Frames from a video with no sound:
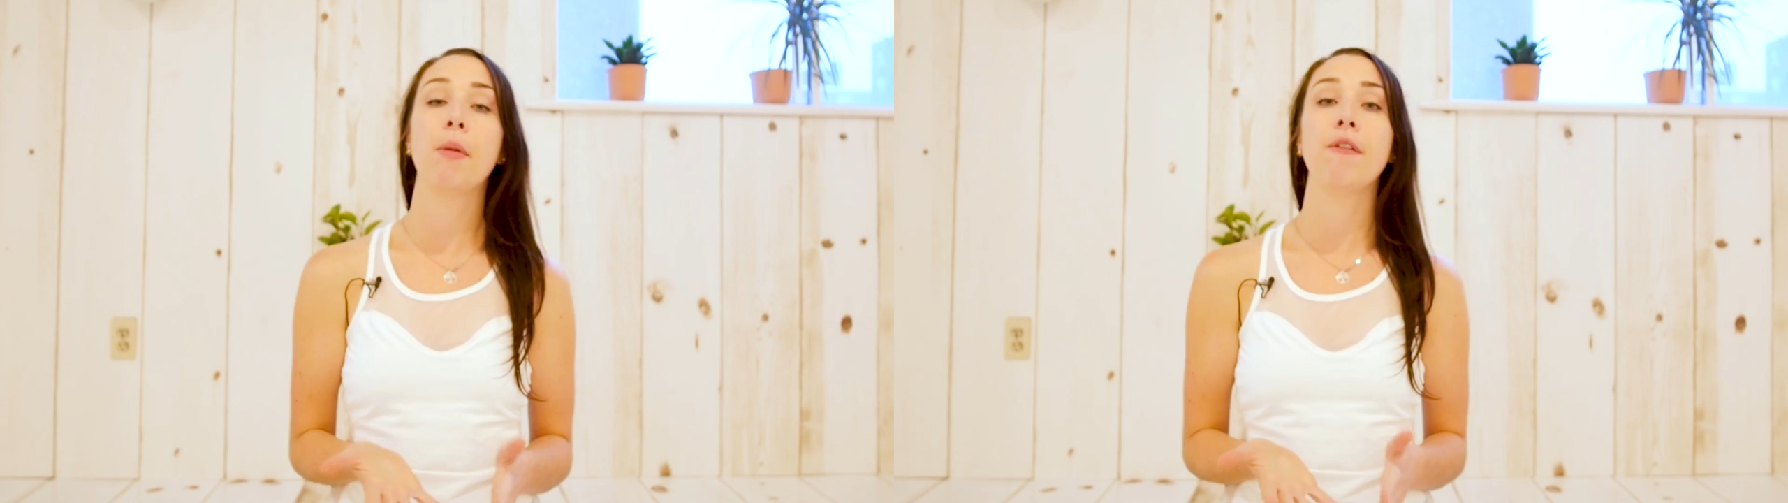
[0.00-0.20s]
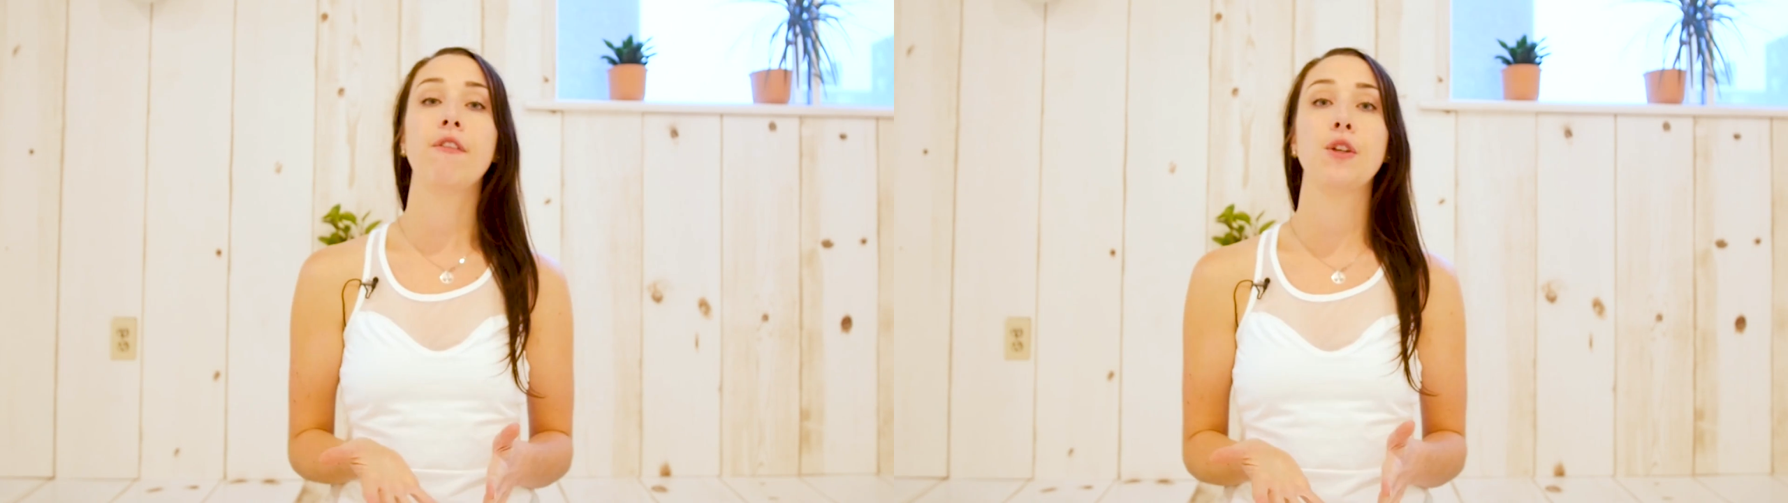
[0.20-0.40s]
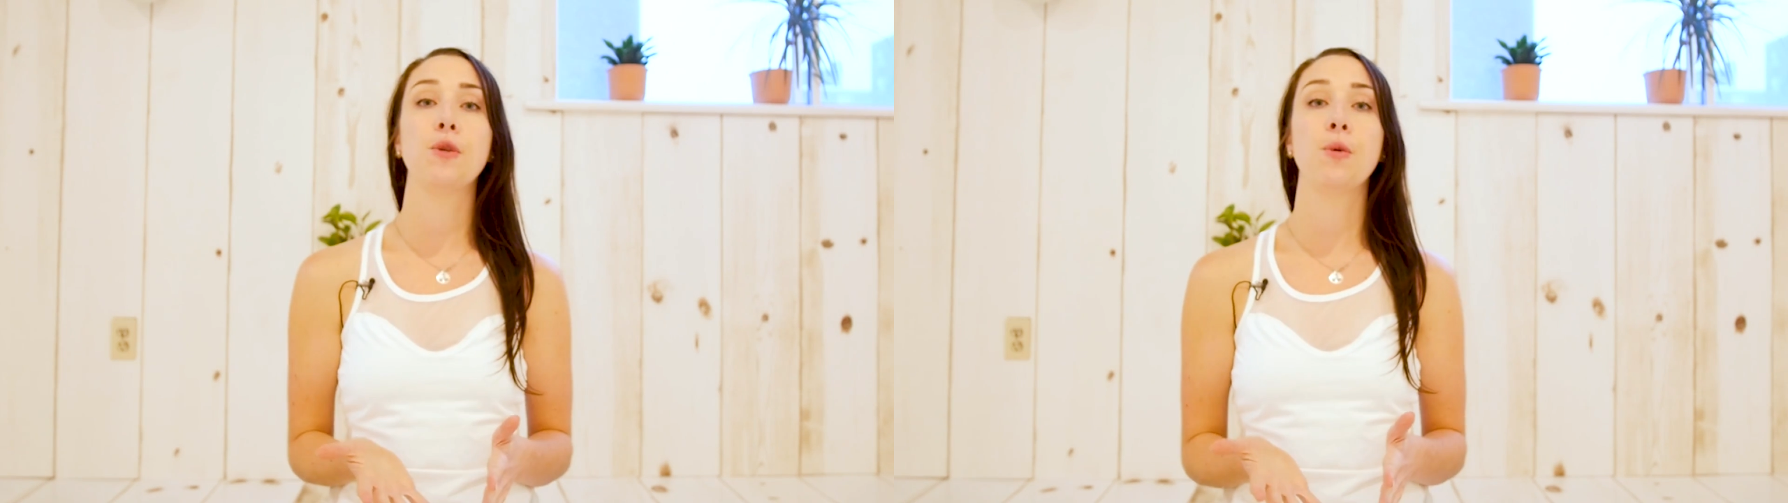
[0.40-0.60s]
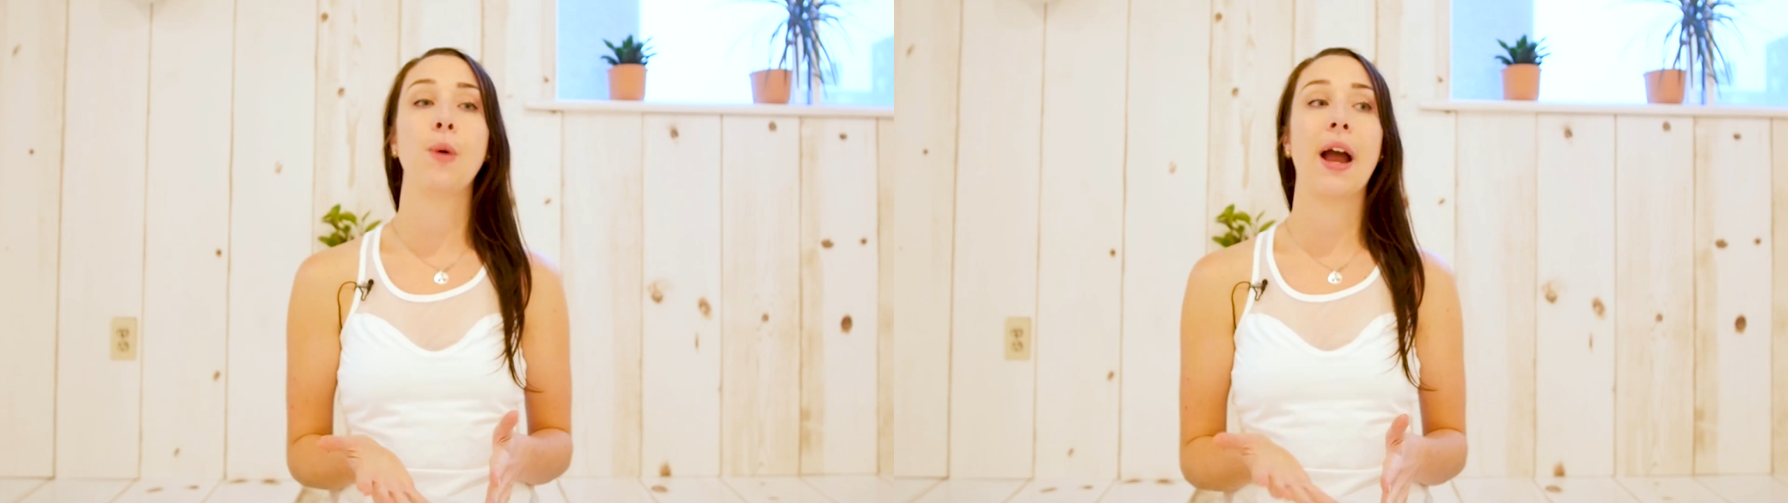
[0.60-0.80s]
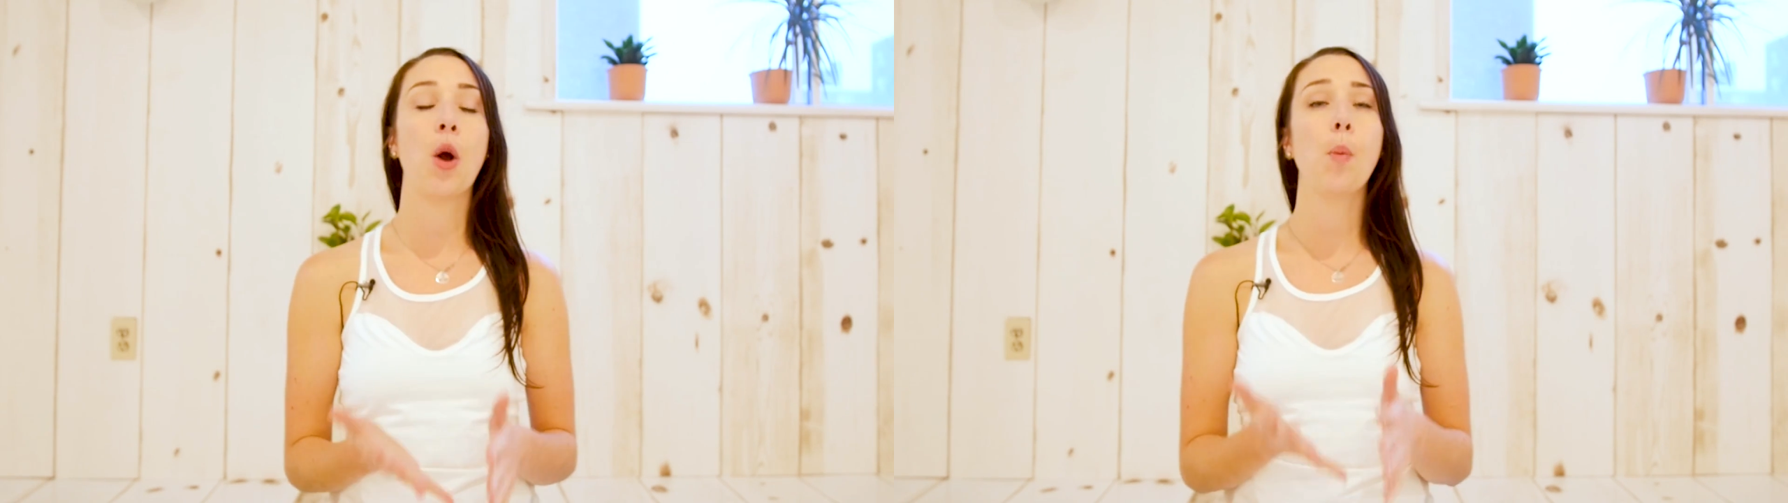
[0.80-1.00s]
of you.
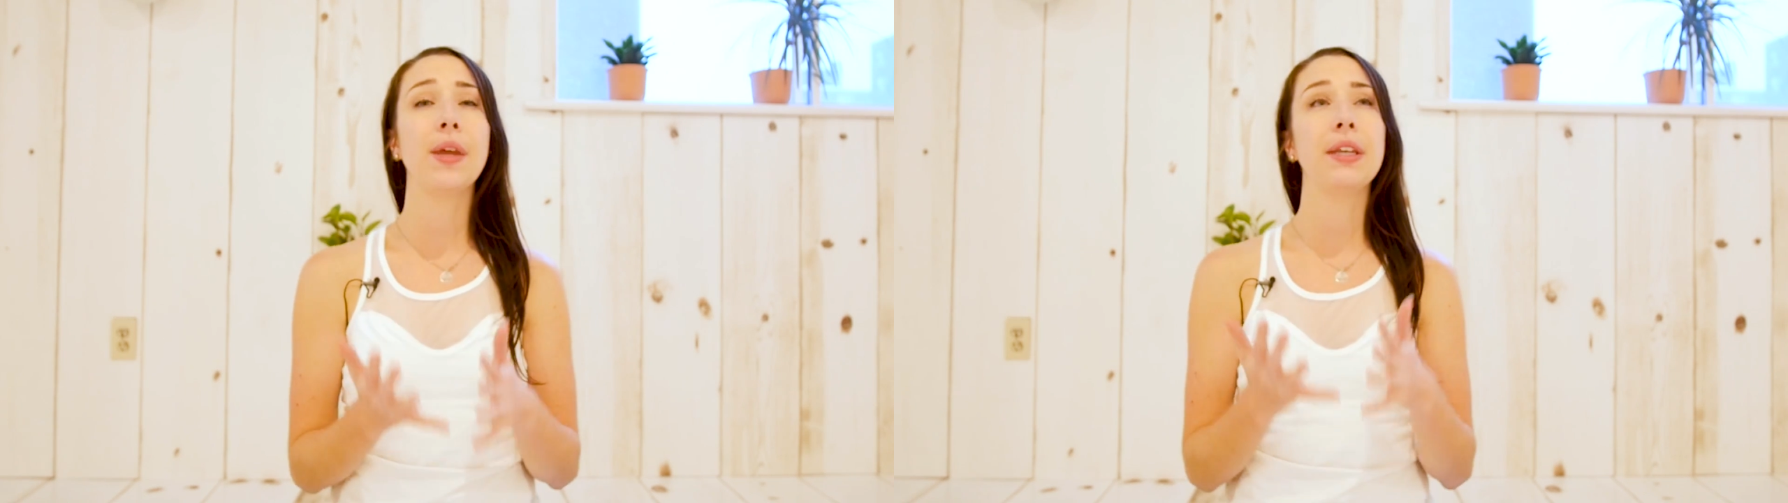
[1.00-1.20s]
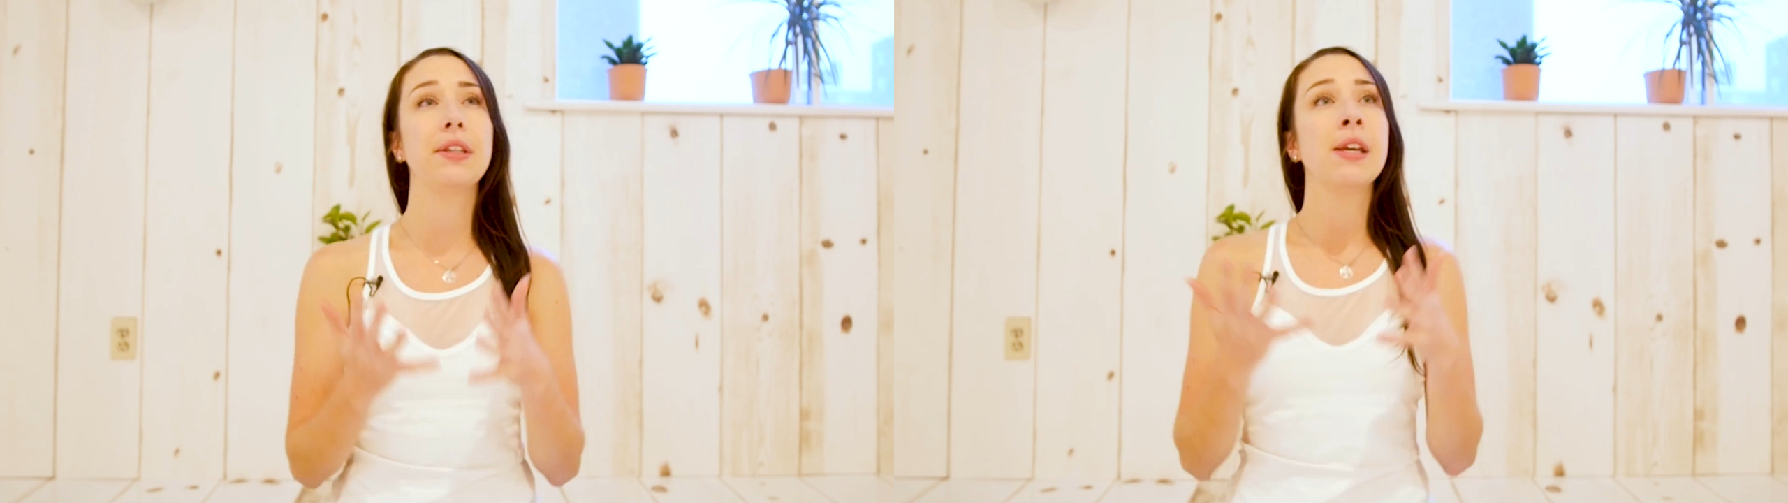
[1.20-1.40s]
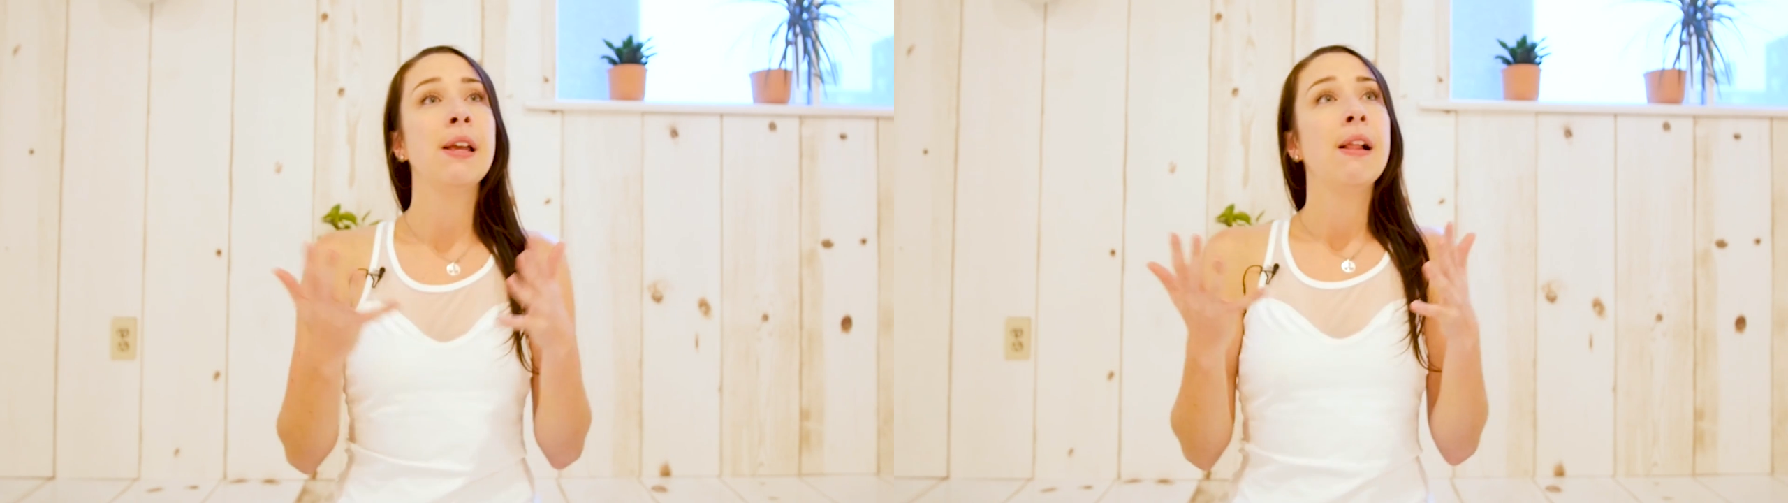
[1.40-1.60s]
I hope it